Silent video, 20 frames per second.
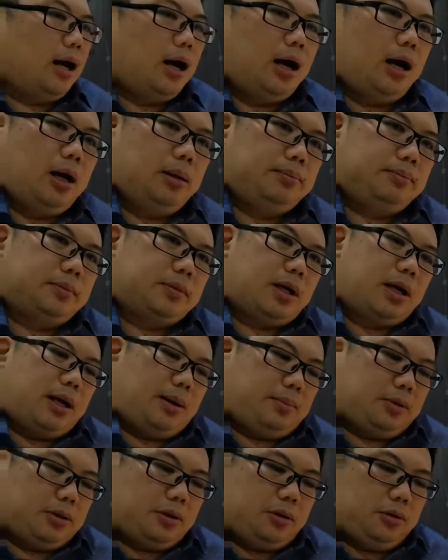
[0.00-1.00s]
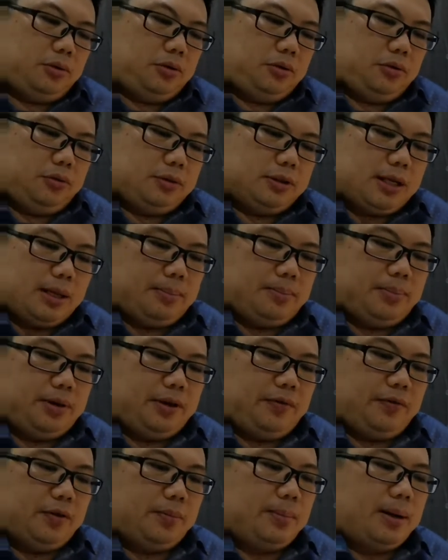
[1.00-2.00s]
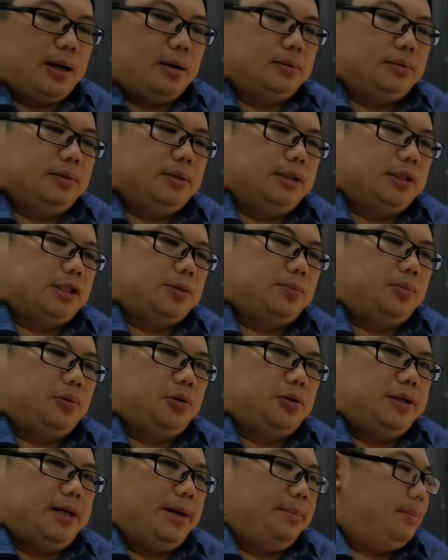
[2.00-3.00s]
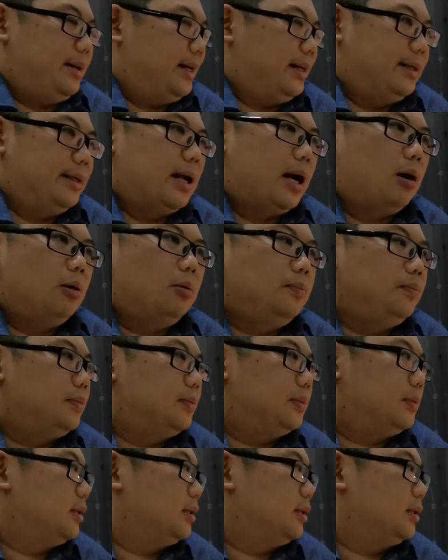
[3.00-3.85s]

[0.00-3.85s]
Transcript: I'll go through some brief about this project background,